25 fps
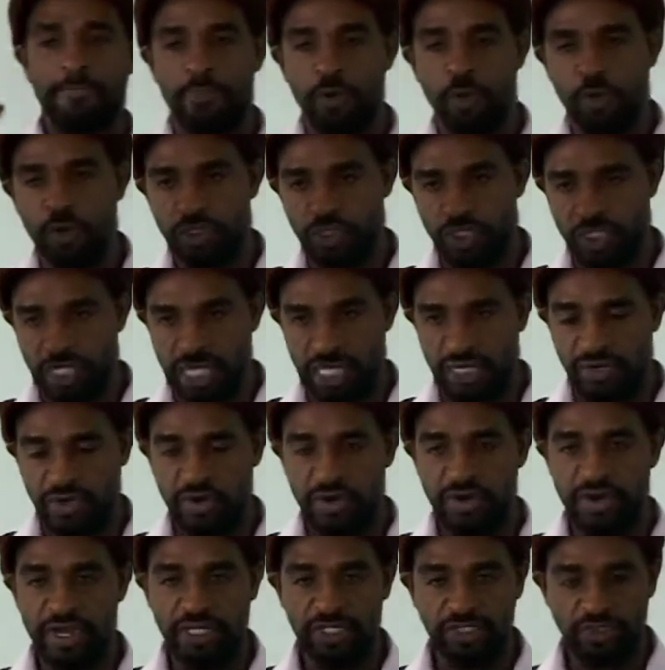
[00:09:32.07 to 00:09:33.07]
both
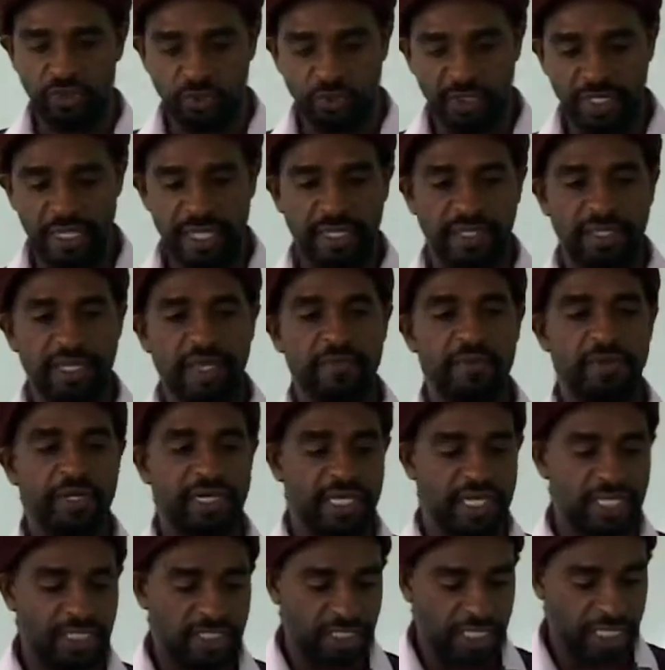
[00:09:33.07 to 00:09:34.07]
January and June
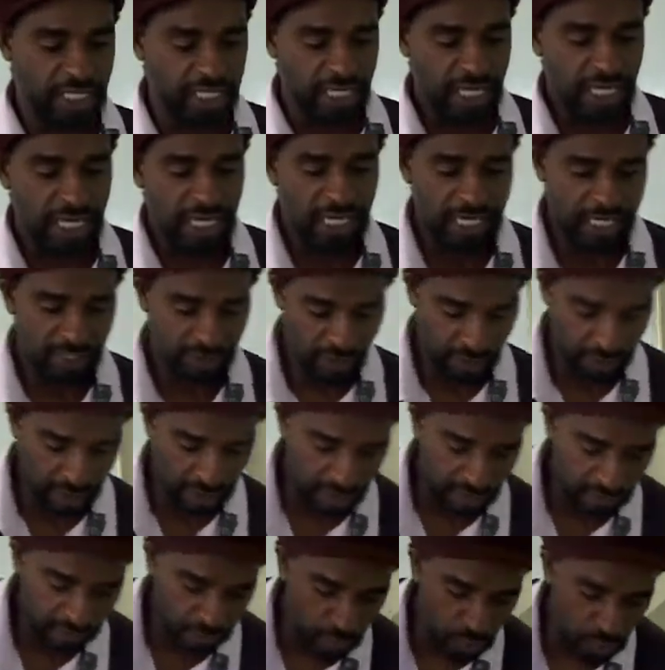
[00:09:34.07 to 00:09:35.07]
examination. Let us
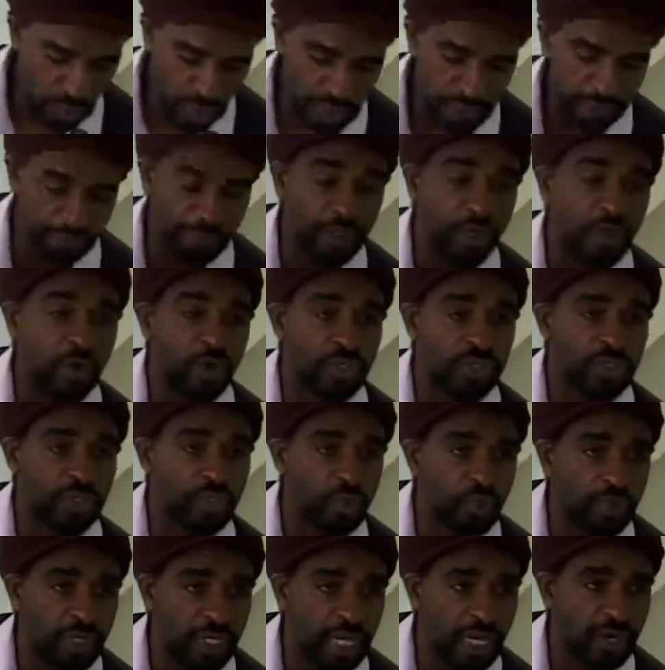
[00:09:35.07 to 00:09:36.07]
give Rowan Pinnock
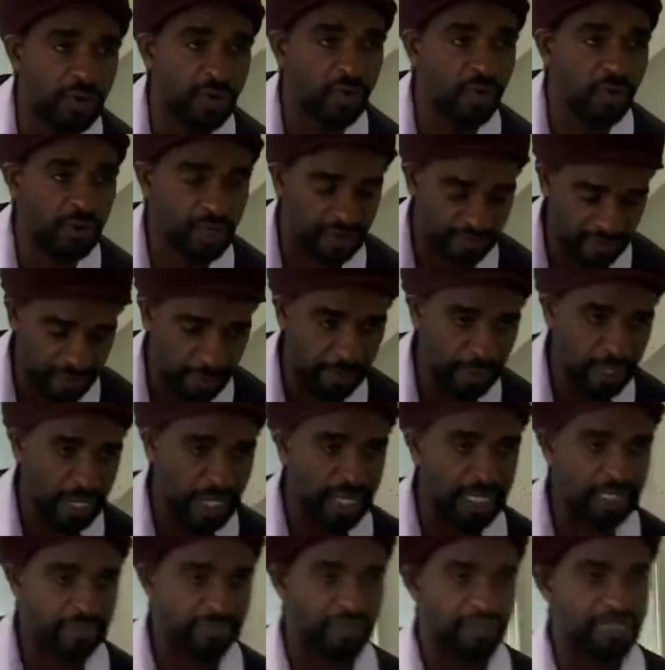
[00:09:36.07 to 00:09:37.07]
Jr. a round of
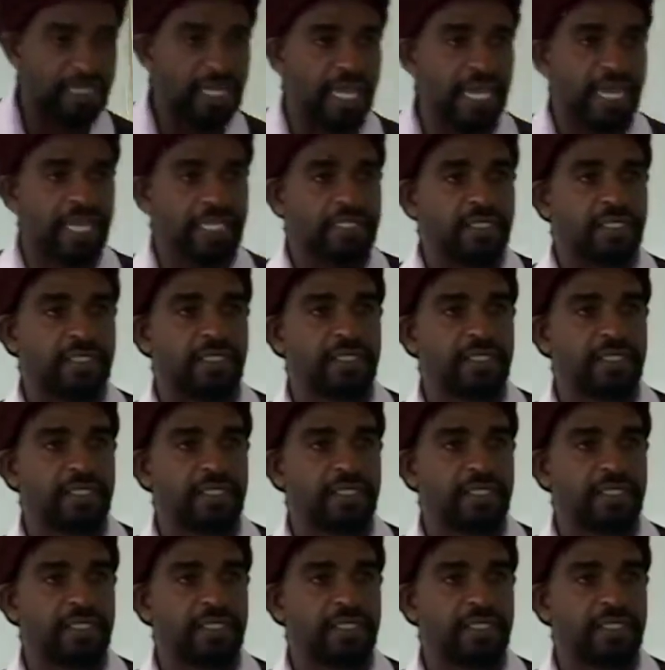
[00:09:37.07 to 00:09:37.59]
applause for that.